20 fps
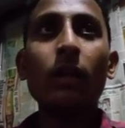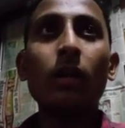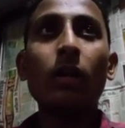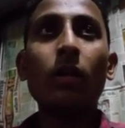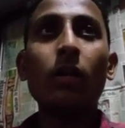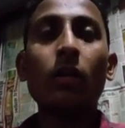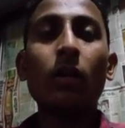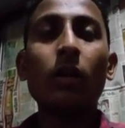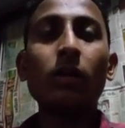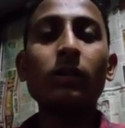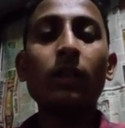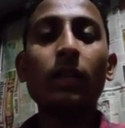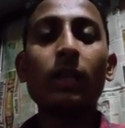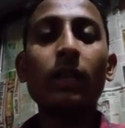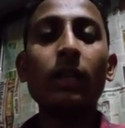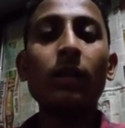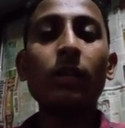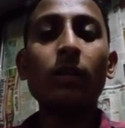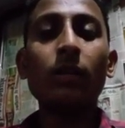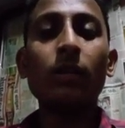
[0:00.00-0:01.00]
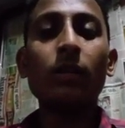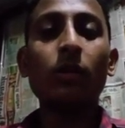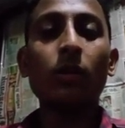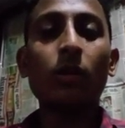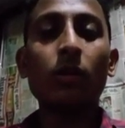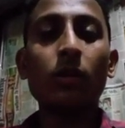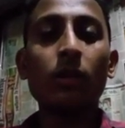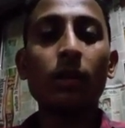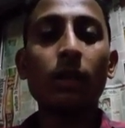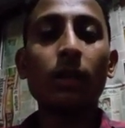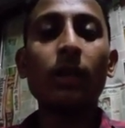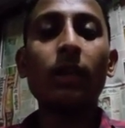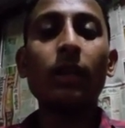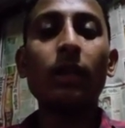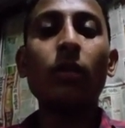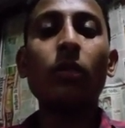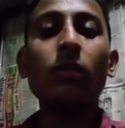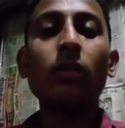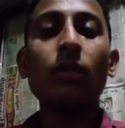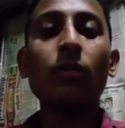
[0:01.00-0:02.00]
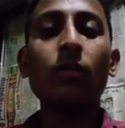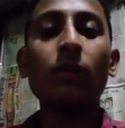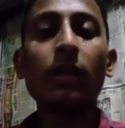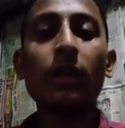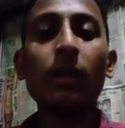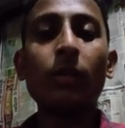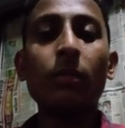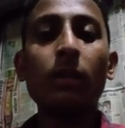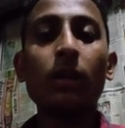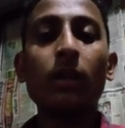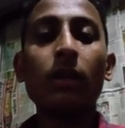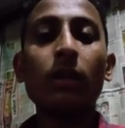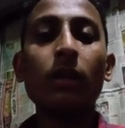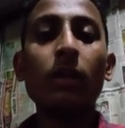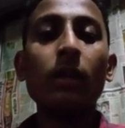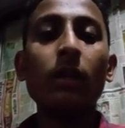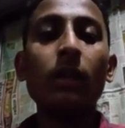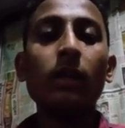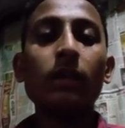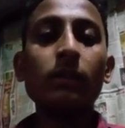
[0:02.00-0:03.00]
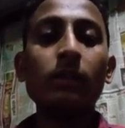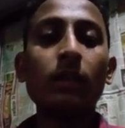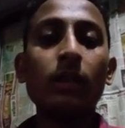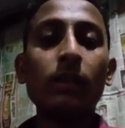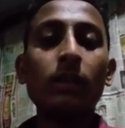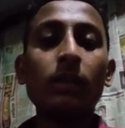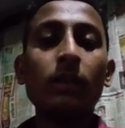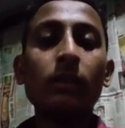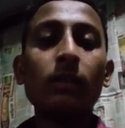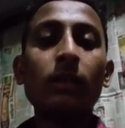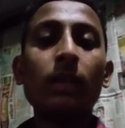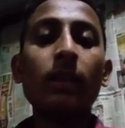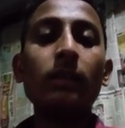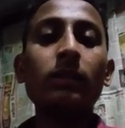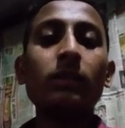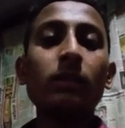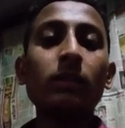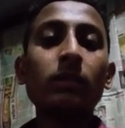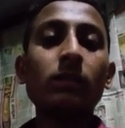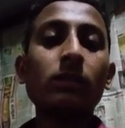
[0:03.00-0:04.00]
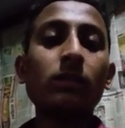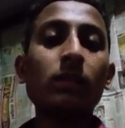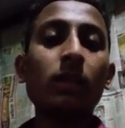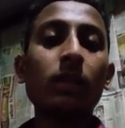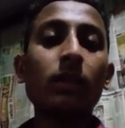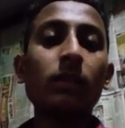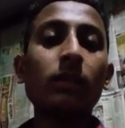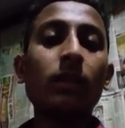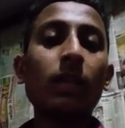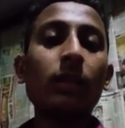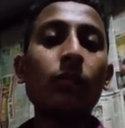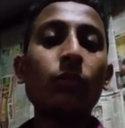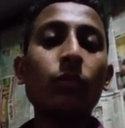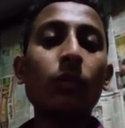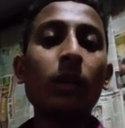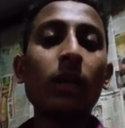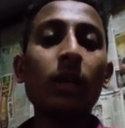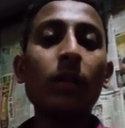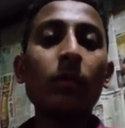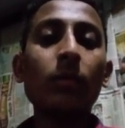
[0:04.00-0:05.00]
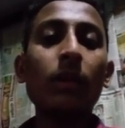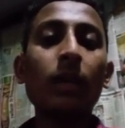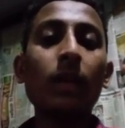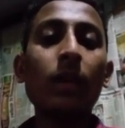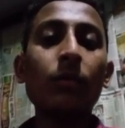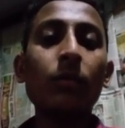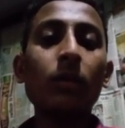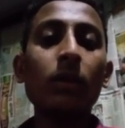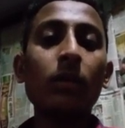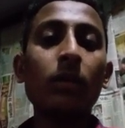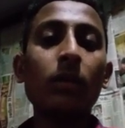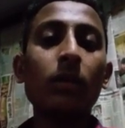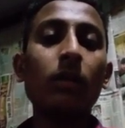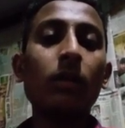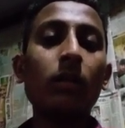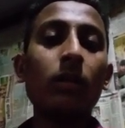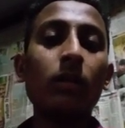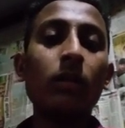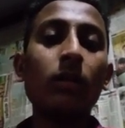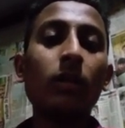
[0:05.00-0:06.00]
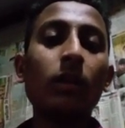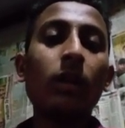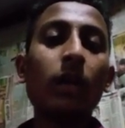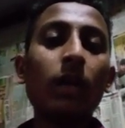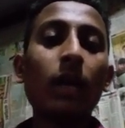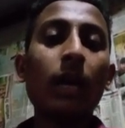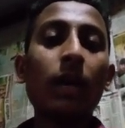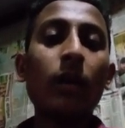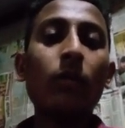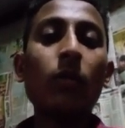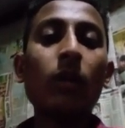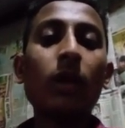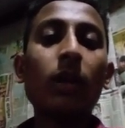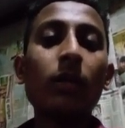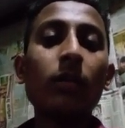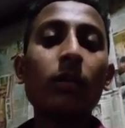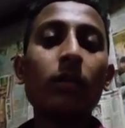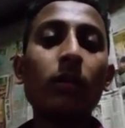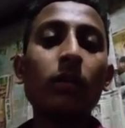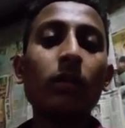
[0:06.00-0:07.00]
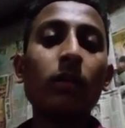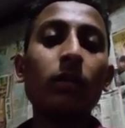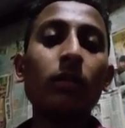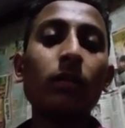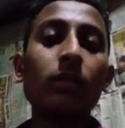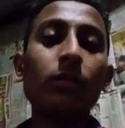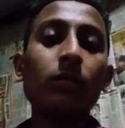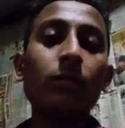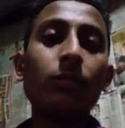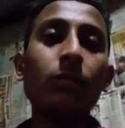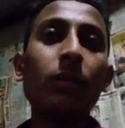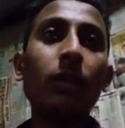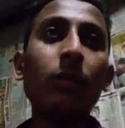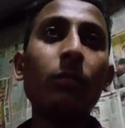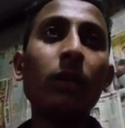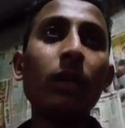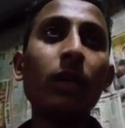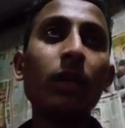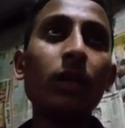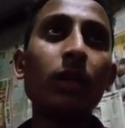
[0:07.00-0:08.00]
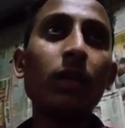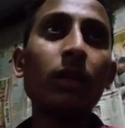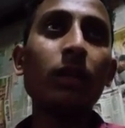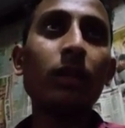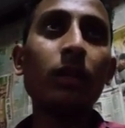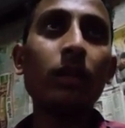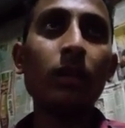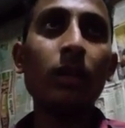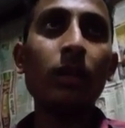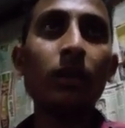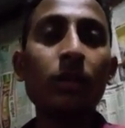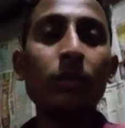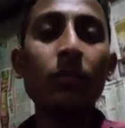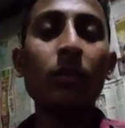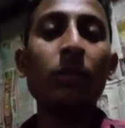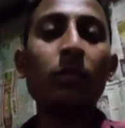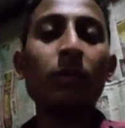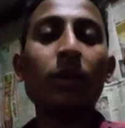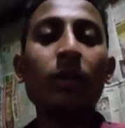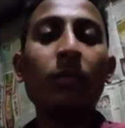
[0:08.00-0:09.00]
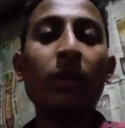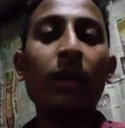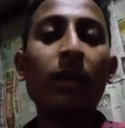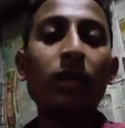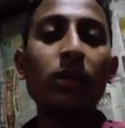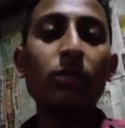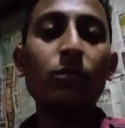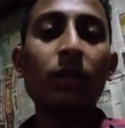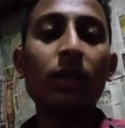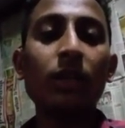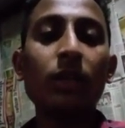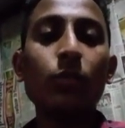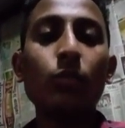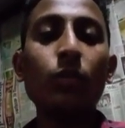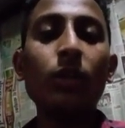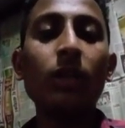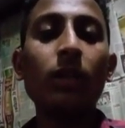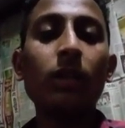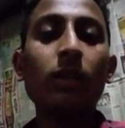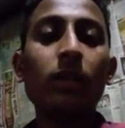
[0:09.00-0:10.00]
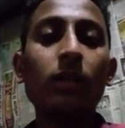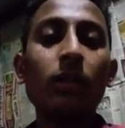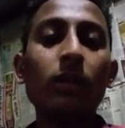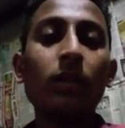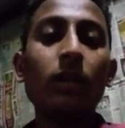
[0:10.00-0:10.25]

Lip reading: other any other variable, then that variable having acquire memory in memory management unit